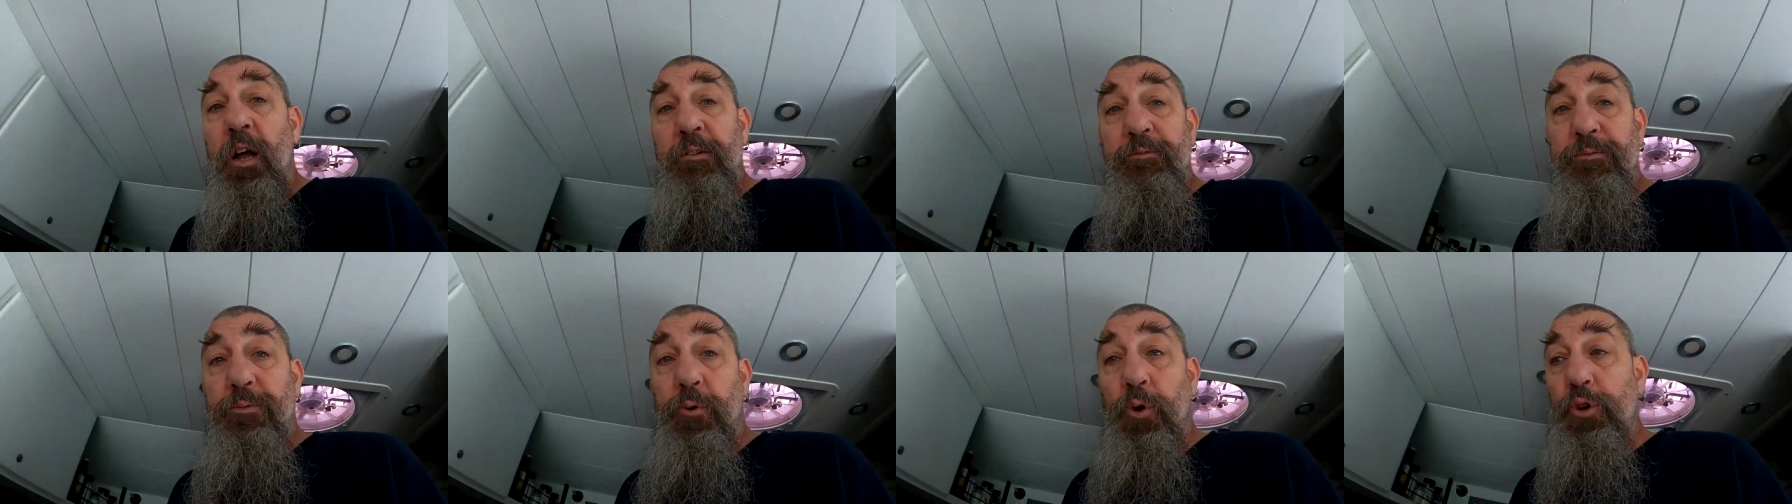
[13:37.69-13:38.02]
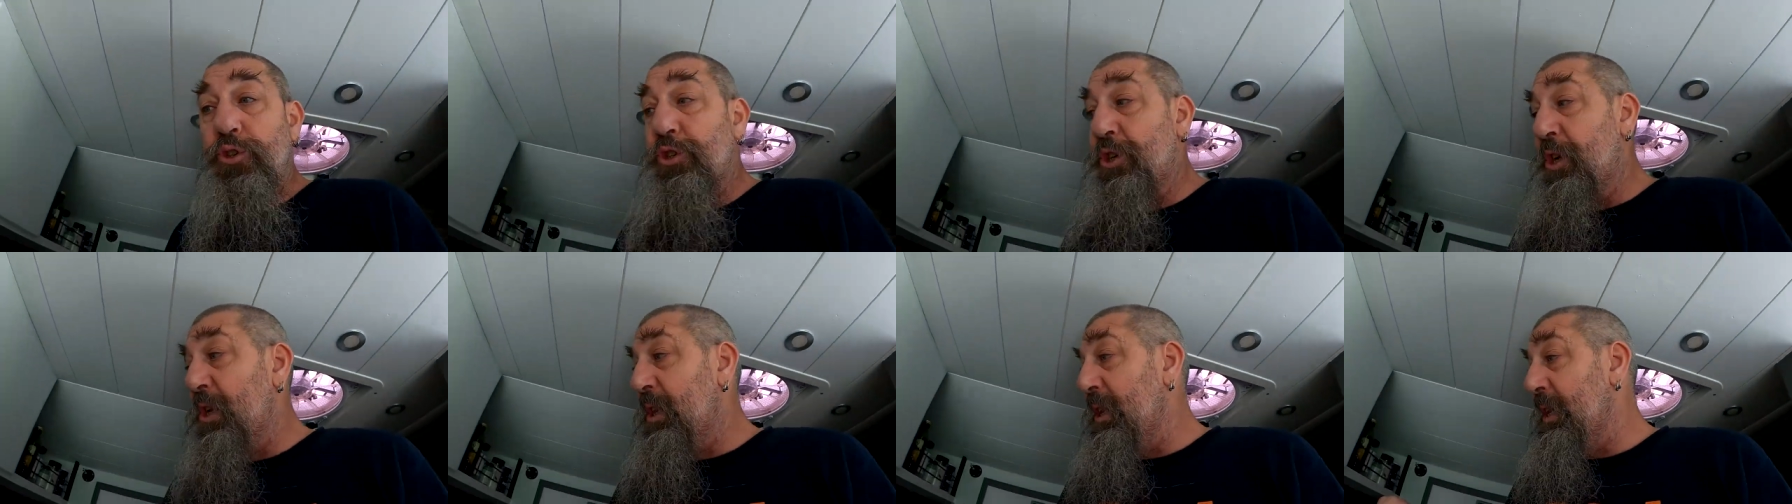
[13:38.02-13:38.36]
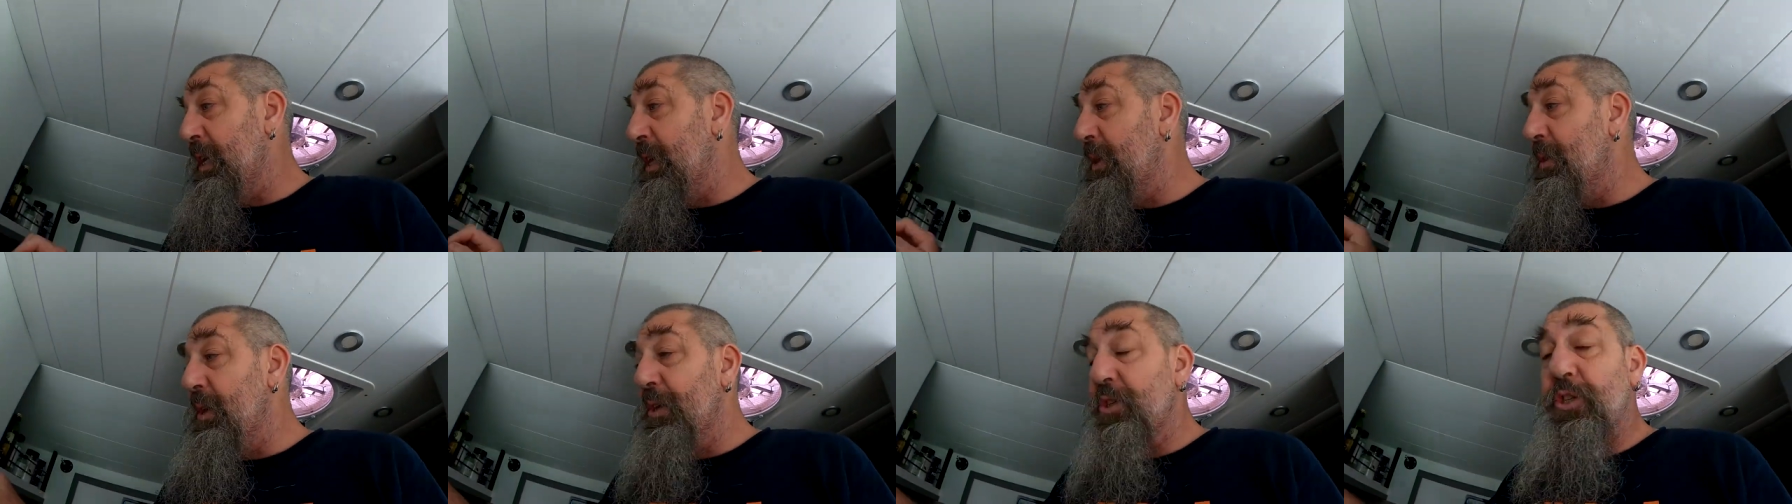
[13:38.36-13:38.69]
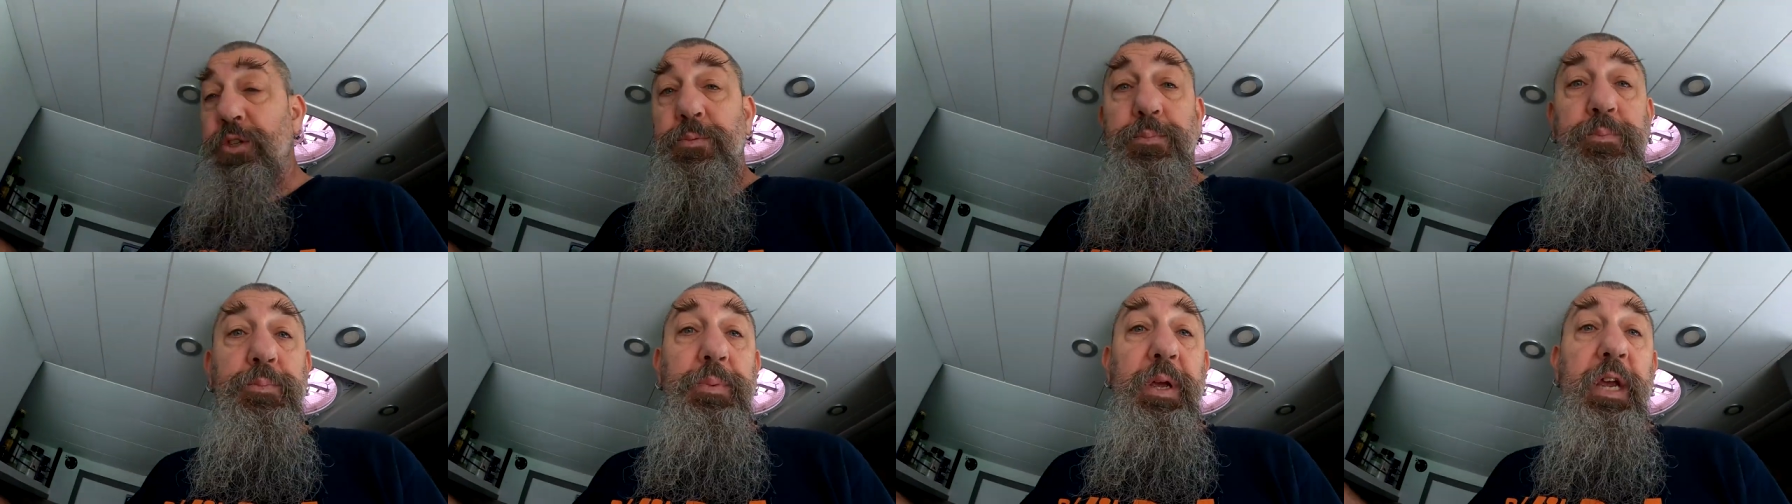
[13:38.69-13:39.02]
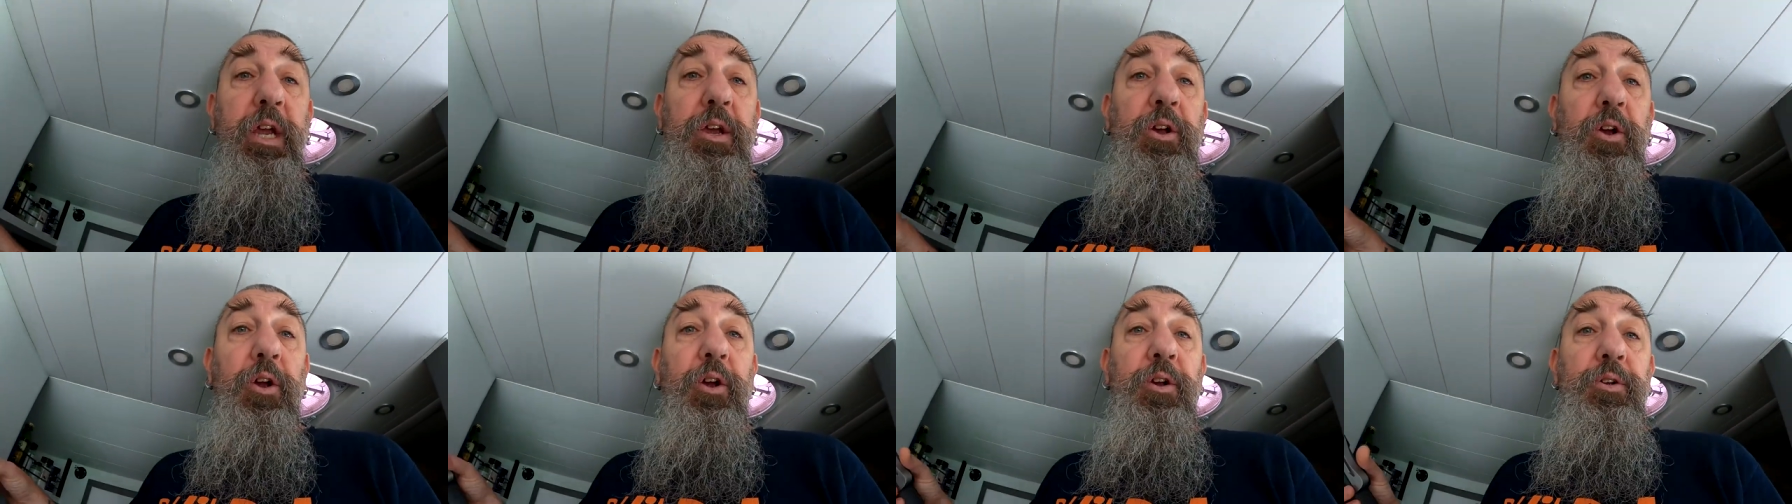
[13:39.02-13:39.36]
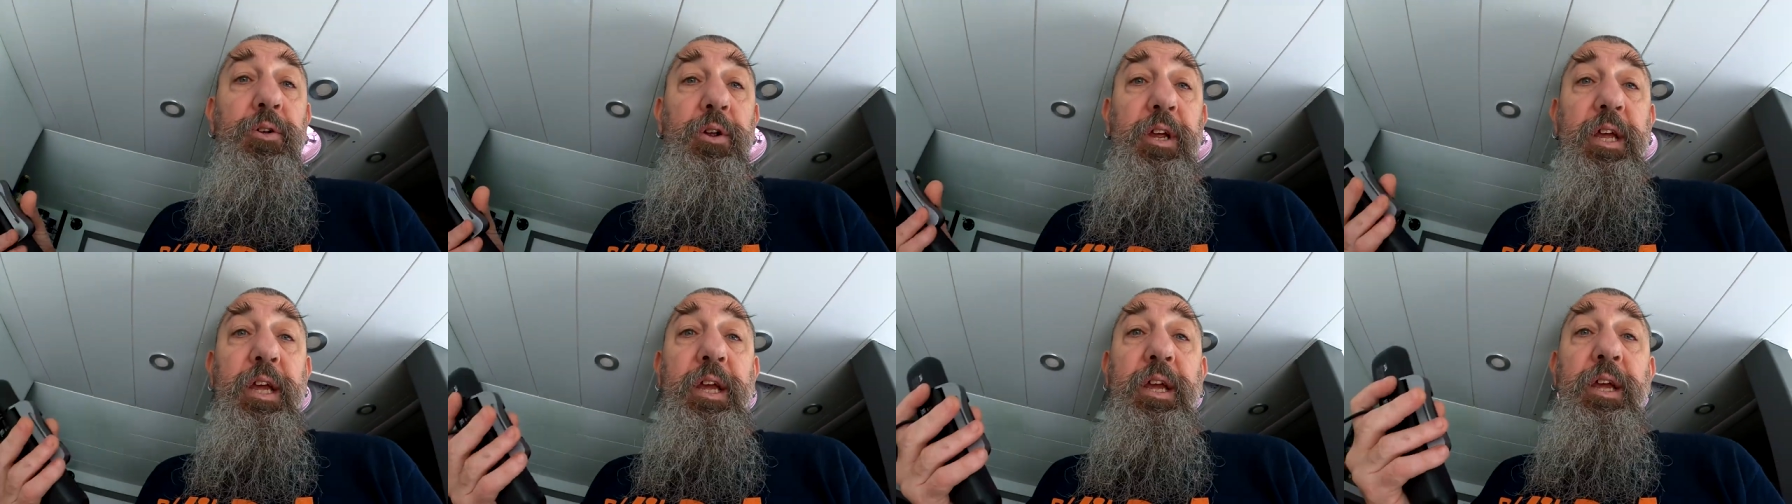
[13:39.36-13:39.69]
Unfortunately, the
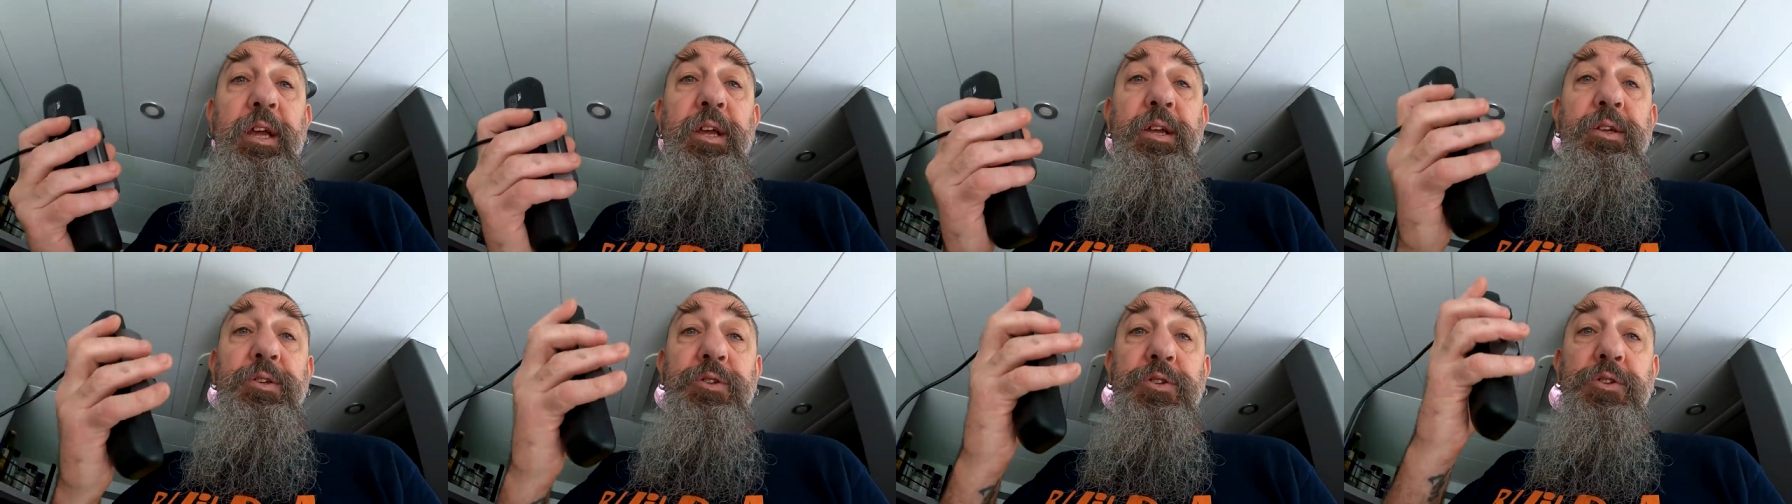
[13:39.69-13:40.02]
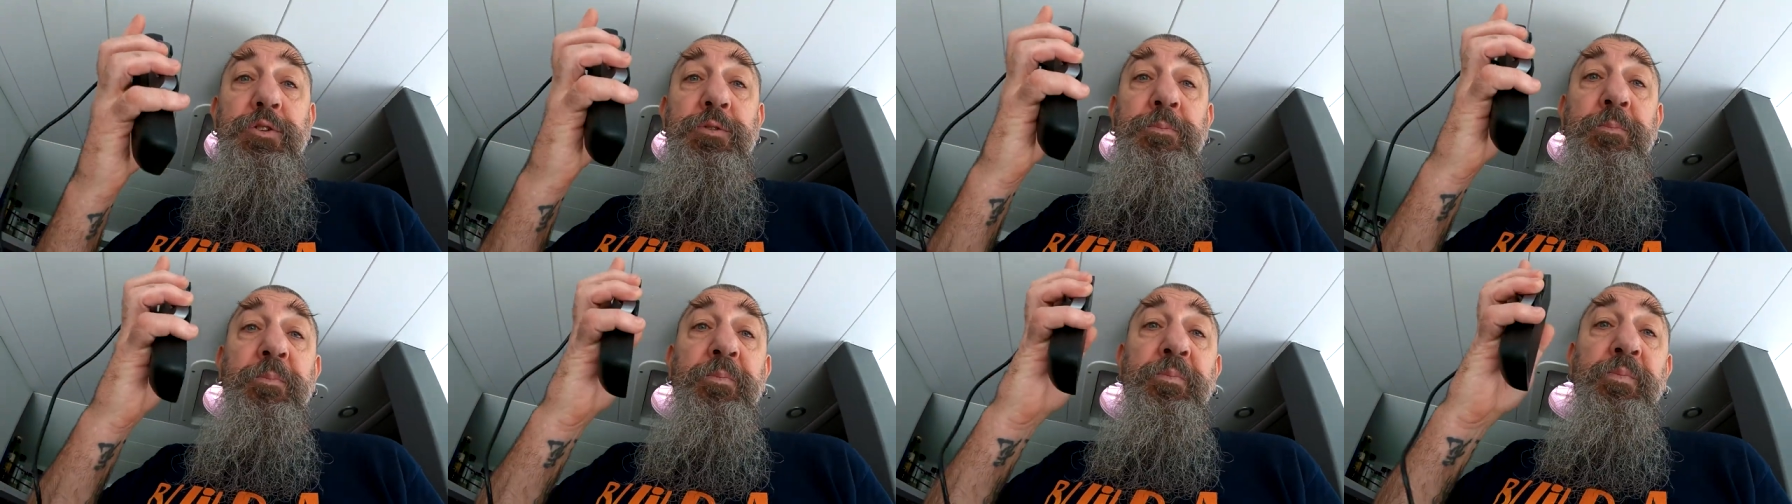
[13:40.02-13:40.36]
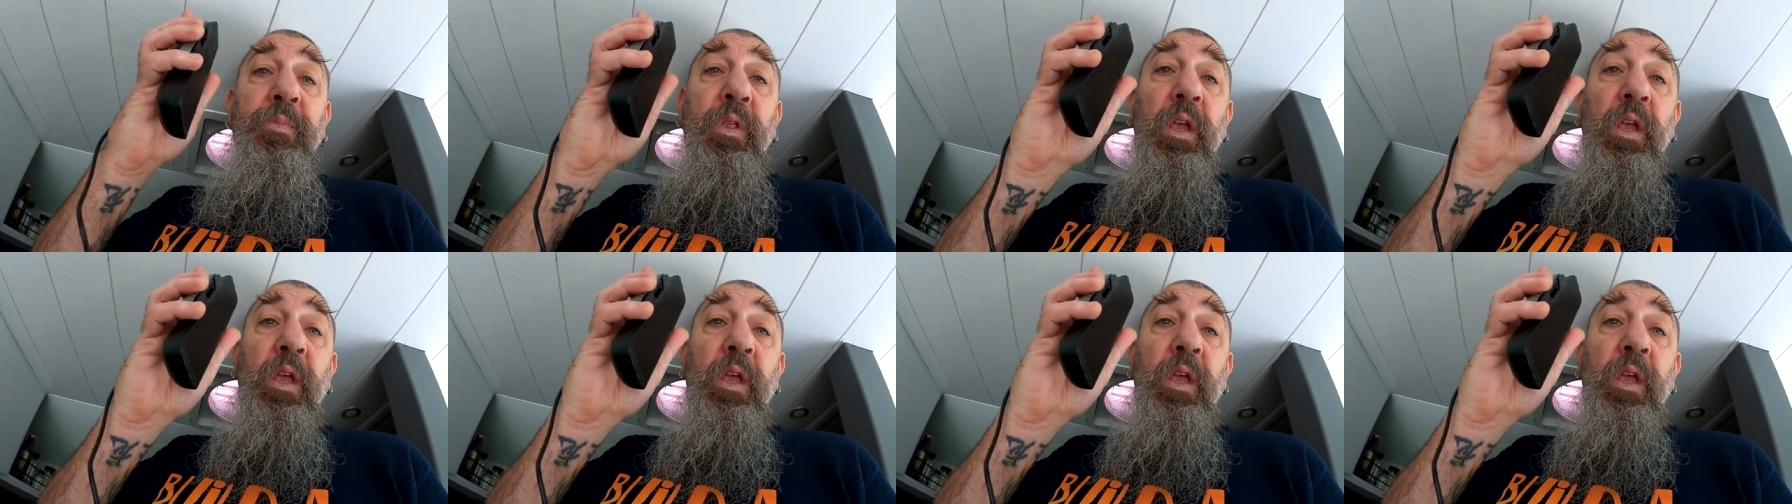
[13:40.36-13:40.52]
speaker is,